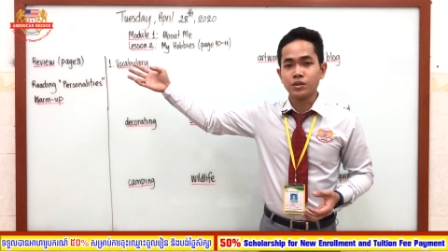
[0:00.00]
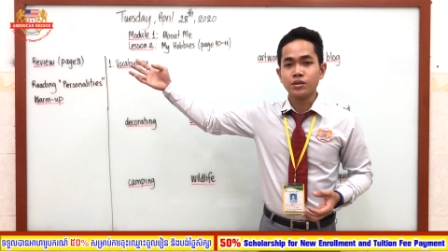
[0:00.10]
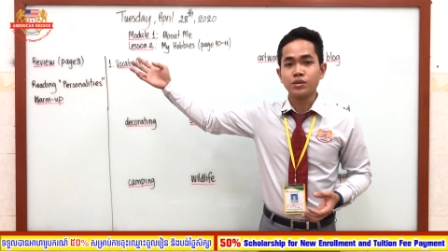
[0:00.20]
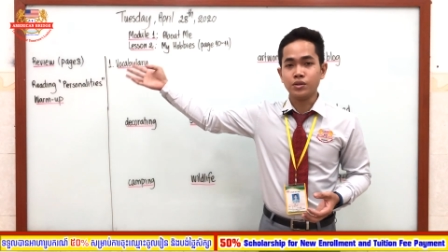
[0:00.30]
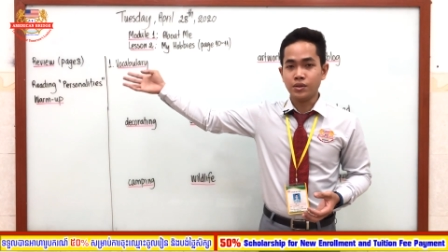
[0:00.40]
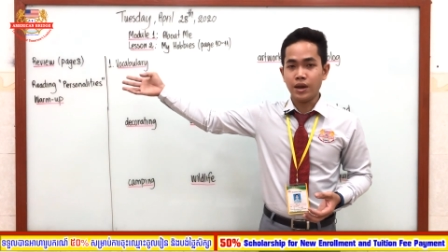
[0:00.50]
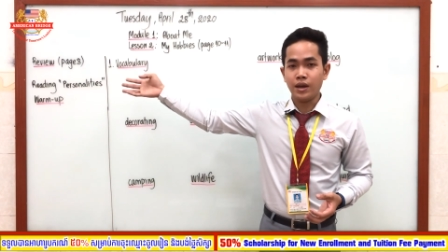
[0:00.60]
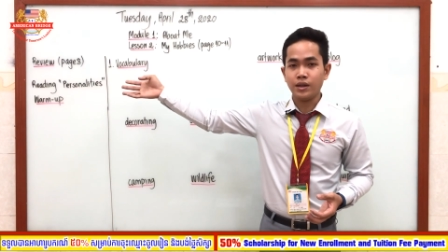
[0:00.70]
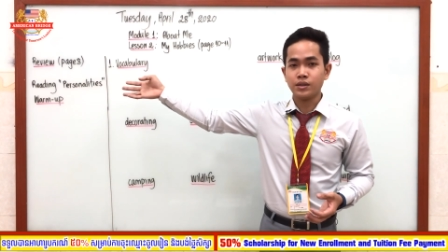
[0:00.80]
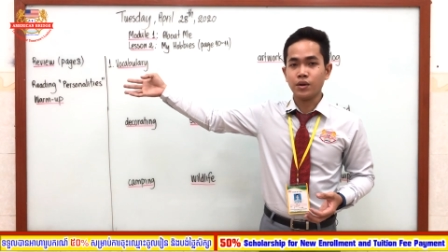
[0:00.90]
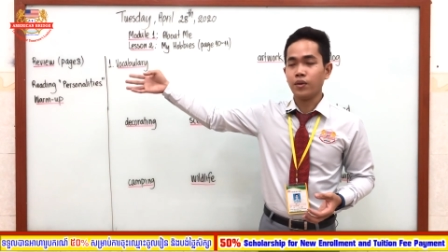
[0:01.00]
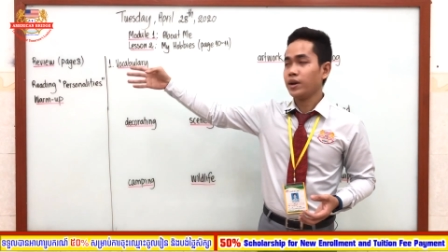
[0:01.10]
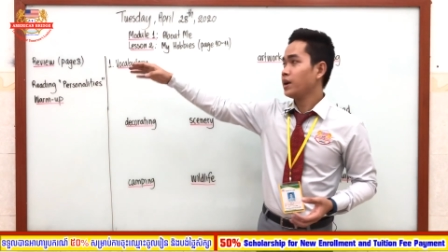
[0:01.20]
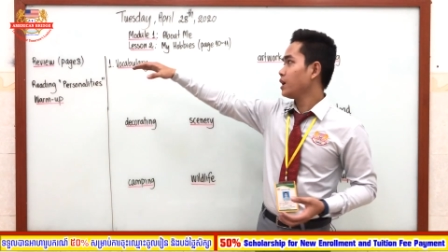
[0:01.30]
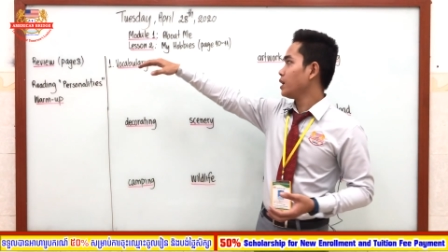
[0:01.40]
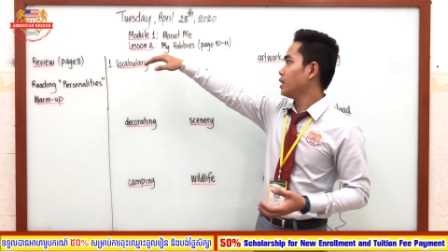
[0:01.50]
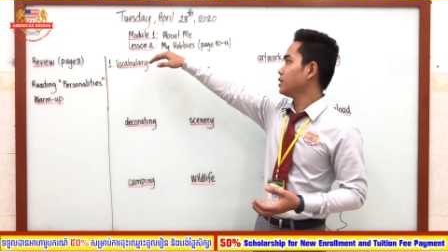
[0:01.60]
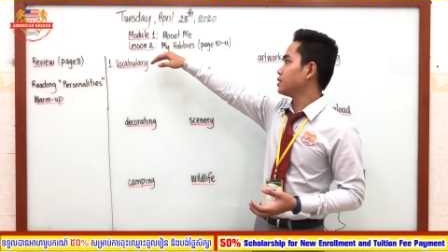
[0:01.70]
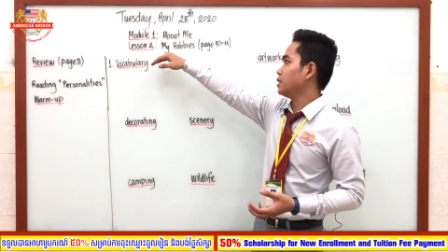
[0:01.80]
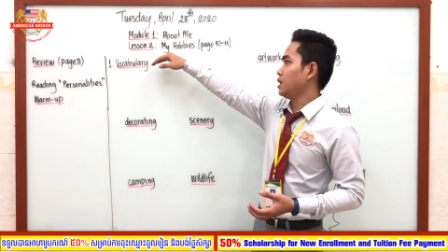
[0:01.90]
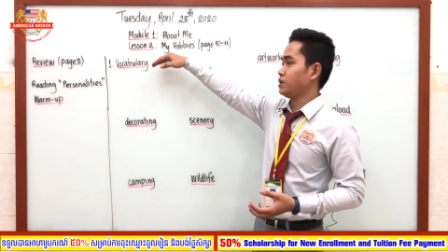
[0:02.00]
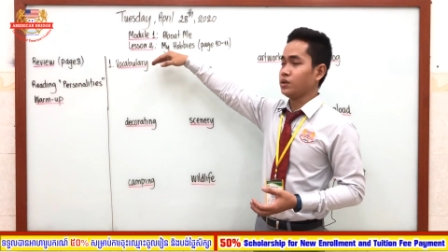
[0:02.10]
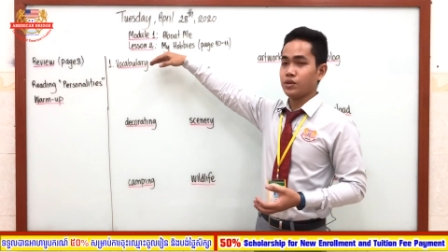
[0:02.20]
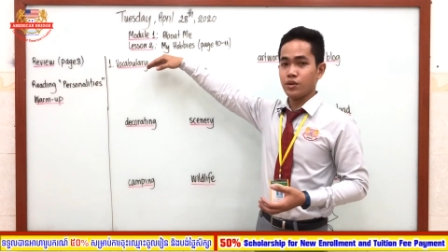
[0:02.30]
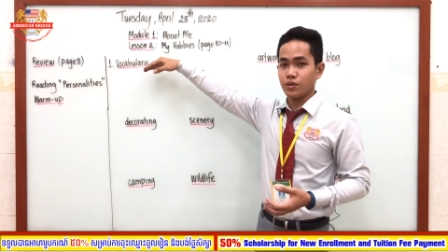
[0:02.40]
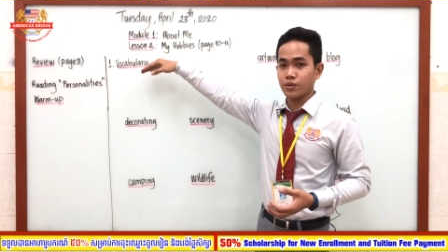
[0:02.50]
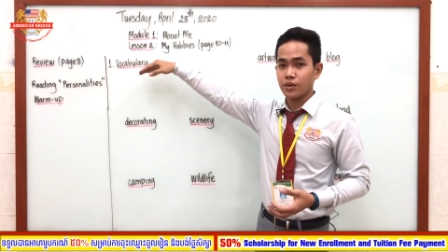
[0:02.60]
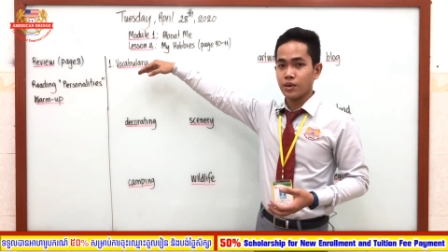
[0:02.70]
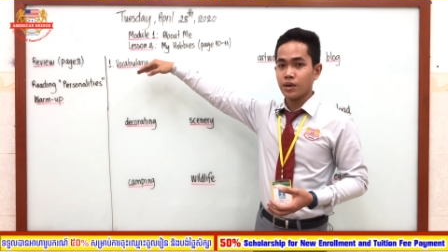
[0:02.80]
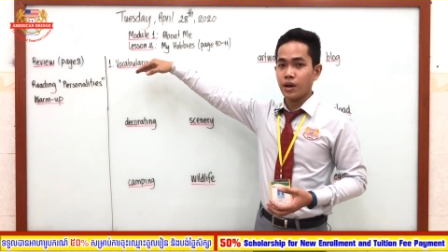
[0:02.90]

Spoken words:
today. So in here is lesson 2.